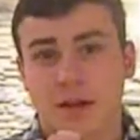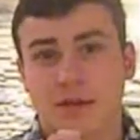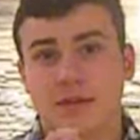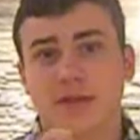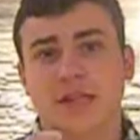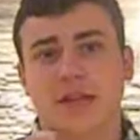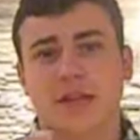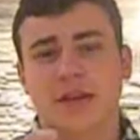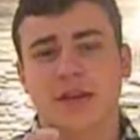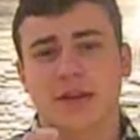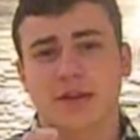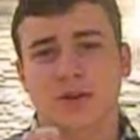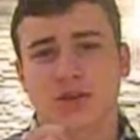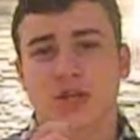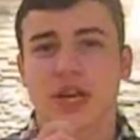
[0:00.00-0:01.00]
This
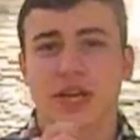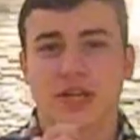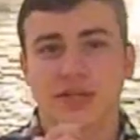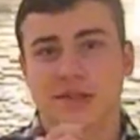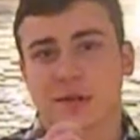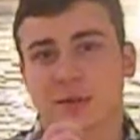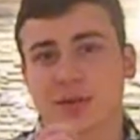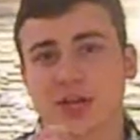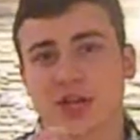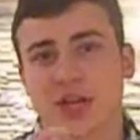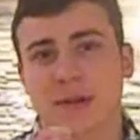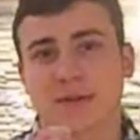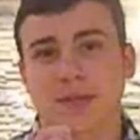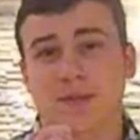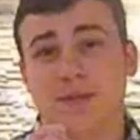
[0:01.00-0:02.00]
layer changes and
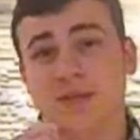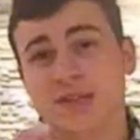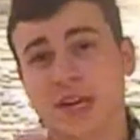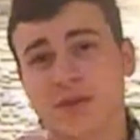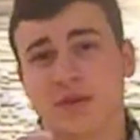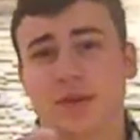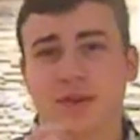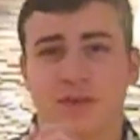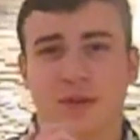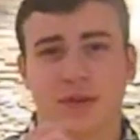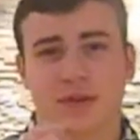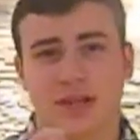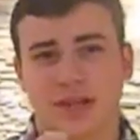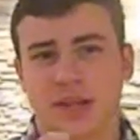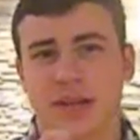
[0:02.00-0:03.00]
reshapes every 7 to
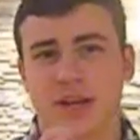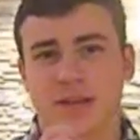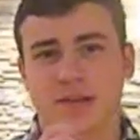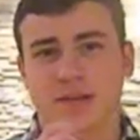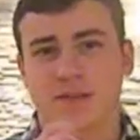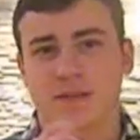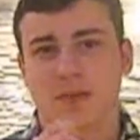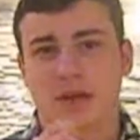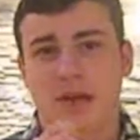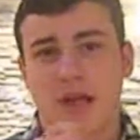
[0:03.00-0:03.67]
14 days.